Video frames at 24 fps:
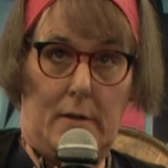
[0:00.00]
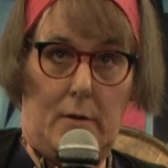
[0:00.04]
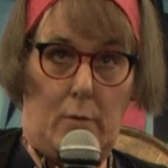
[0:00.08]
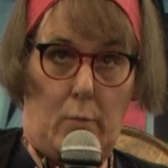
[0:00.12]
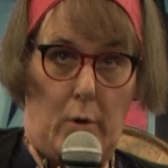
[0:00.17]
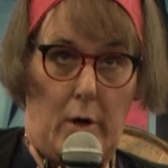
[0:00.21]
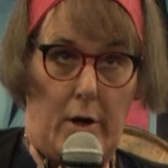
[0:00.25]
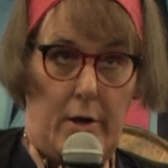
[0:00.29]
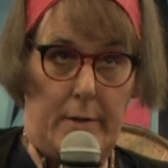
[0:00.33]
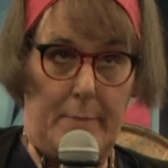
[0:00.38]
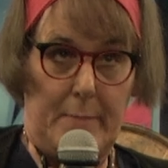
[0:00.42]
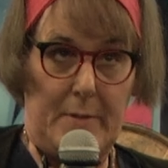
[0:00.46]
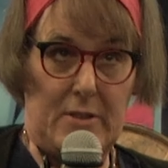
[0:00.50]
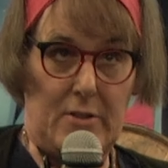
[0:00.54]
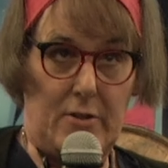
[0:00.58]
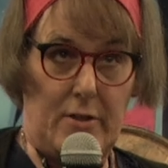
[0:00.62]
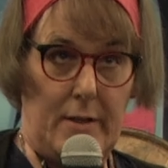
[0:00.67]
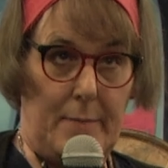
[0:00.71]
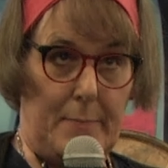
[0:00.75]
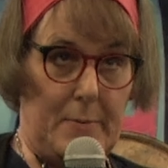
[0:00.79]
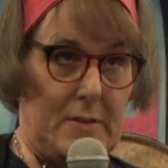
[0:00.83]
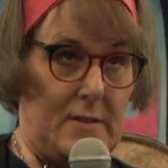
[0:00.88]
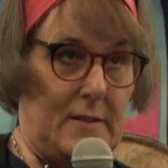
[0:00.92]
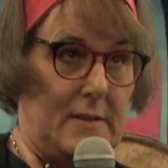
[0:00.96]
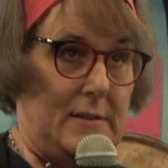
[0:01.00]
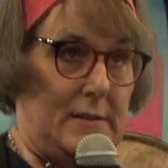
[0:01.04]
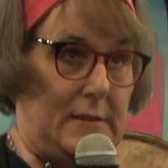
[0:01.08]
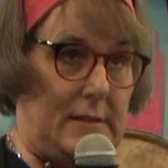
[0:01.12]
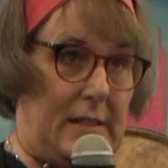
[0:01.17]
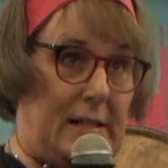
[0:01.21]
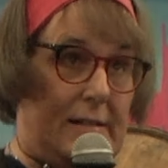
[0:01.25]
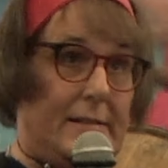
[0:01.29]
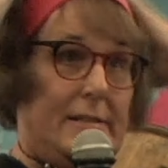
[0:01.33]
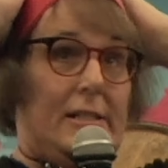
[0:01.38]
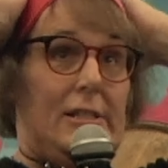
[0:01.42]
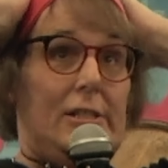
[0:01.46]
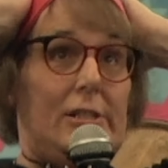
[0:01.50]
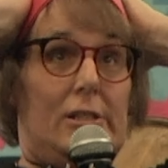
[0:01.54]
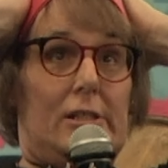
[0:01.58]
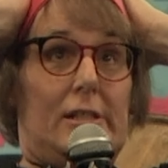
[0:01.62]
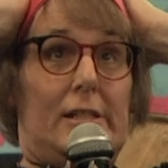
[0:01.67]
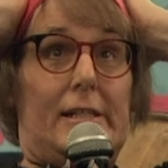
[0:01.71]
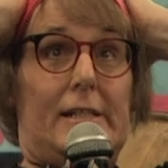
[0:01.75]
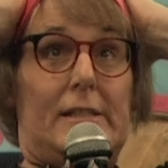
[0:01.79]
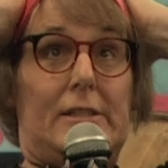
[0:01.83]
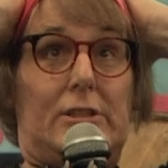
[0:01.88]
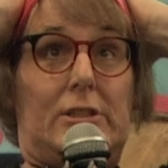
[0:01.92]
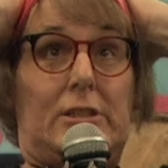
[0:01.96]
Where are you, Mr. Dimples? I'm in your
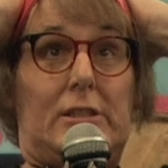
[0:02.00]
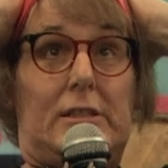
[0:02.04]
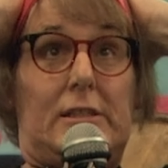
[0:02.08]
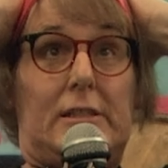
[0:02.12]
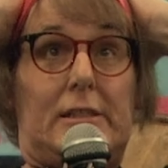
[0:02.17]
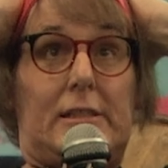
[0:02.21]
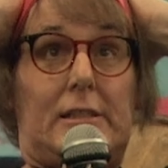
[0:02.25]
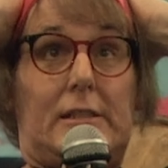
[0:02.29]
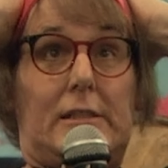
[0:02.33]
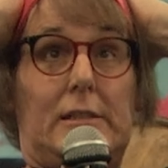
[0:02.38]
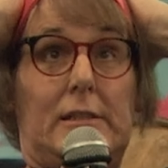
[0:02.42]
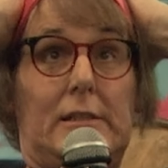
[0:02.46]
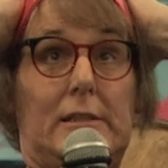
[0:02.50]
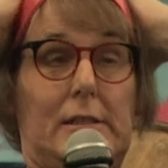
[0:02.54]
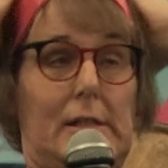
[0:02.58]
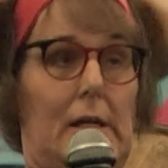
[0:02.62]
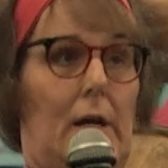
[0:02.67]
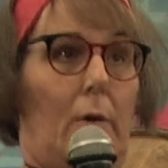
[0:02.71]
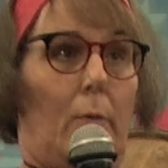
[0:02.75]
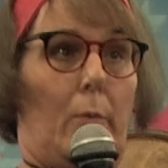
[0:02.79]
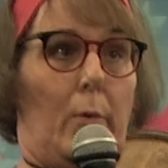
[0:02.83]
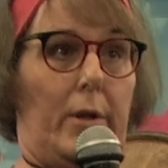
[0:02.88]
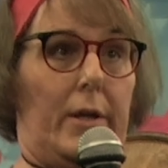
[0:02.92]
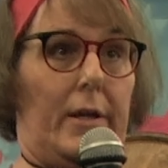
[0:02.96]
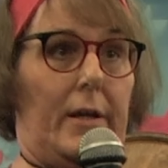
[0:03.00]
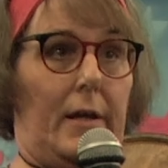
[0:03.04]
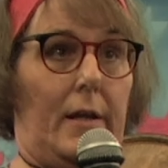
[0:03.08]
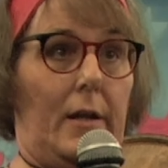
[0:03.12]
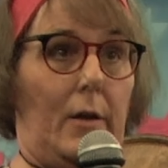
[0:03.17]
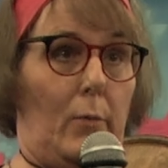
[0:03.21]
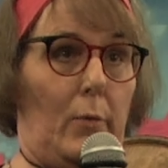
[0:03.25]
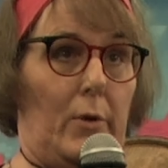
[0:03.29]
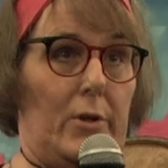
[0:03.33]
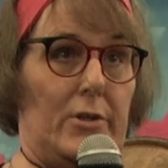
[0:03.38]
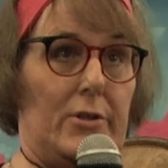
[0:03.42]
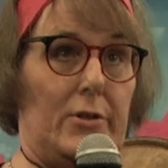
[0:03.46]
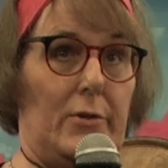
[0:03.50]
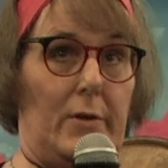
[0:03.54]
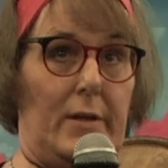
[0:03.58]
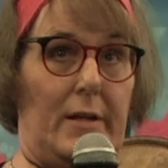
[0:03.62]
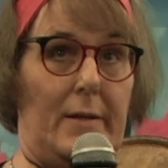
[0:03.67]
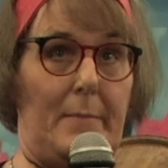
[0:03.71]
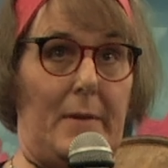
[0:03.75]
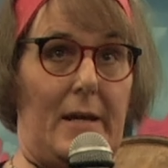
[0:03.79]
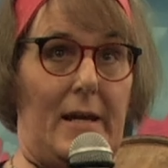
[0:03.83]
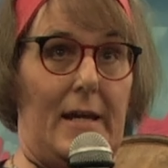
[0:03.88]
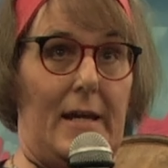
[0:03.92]
head, Sheila. What are you, gonna, what are you doing in my